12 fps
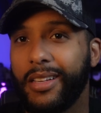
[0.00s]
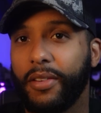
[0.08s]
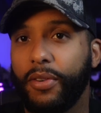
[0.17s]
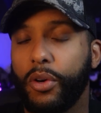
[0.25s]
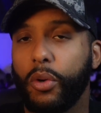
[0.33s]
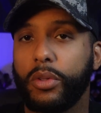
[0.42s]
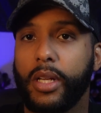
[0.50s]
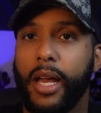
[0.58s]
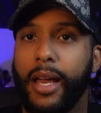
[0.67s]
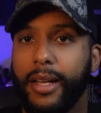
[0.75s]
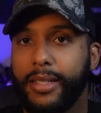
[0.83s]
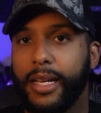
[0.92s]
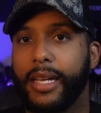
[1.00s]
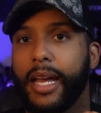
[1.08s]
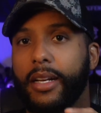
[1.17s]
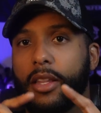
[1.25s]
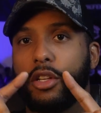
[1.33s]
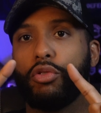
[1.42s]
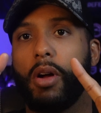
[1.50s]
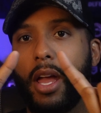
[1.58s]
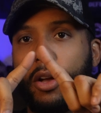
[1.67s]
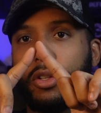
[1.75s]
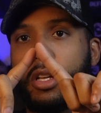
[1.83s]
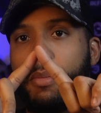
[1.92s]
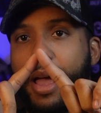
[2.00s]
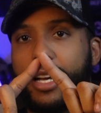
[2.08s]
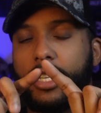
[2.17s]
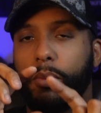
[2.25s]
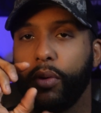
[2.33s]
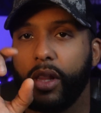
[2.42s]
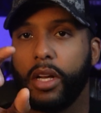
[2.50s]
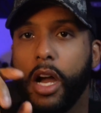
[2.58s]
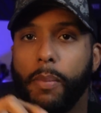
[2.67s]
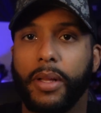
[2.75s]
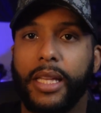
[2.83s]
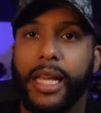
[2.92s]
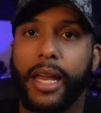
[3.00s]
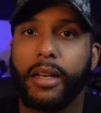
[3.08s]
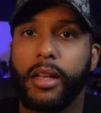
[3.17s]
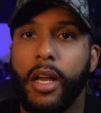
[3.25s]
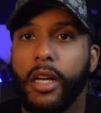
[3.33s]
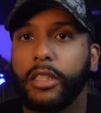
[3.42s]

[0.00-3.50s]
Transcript: difficult to get the triangle to match up with the cup at the end.